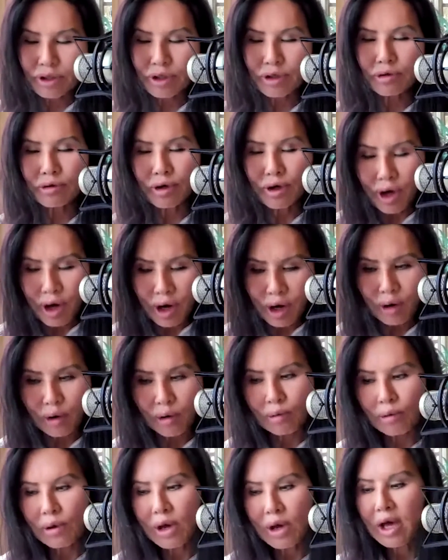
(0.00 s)

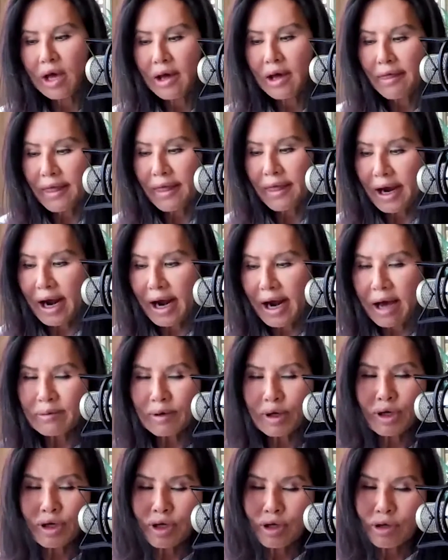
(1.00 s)
that I'm
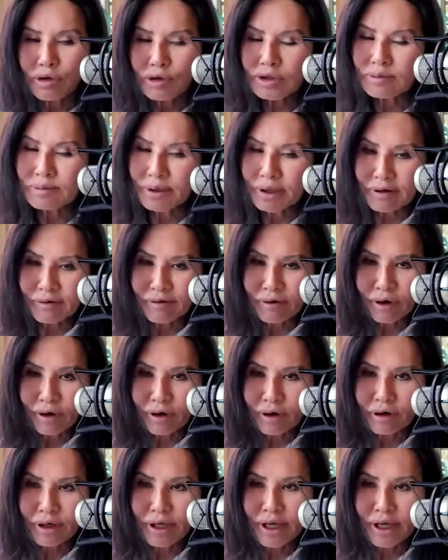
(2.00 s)
a huge believer